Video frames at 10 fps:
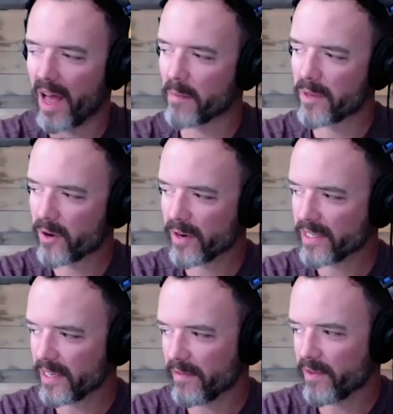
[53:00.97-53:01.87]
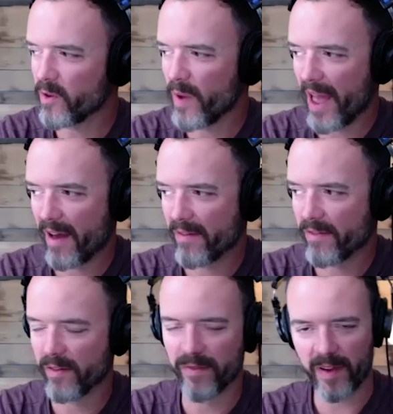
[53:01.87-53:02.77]
I'm curious if you have
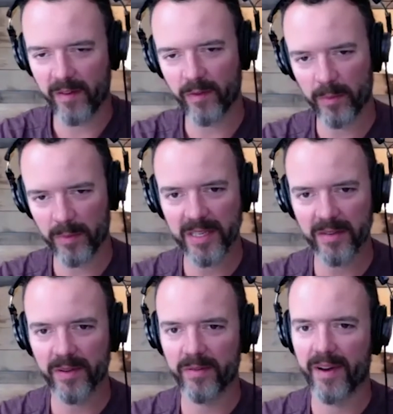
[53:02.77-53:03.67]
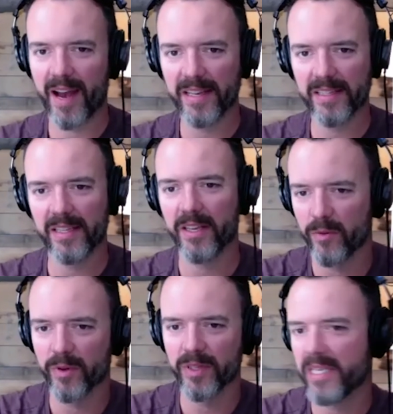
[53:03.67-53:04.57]
a favorite piece of advice that
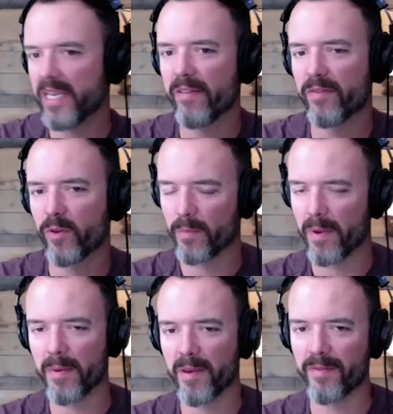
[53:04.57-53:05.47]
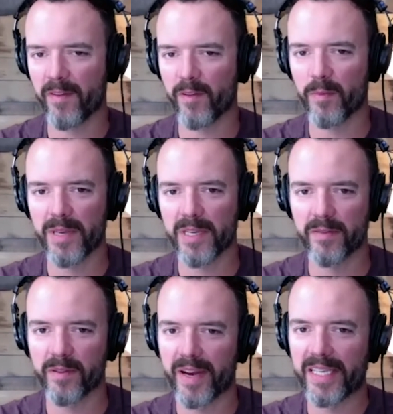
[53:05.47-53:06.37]
you received, or maybe a favorite piece
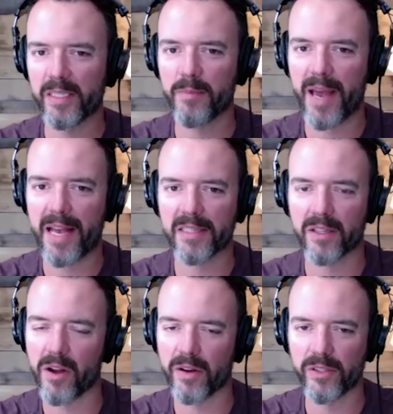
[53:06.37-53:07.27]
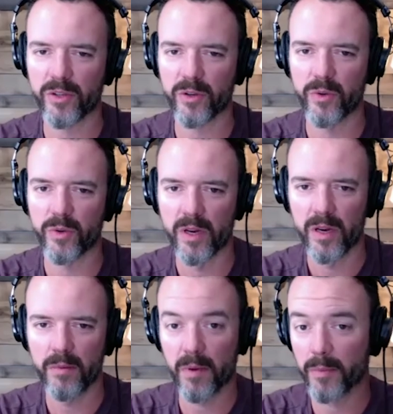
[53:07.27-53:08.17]
of advice to pass along to
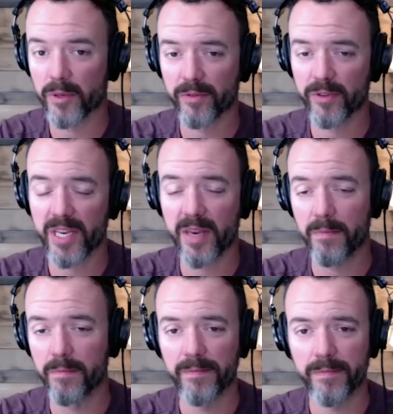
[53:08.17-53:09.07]
members of your team.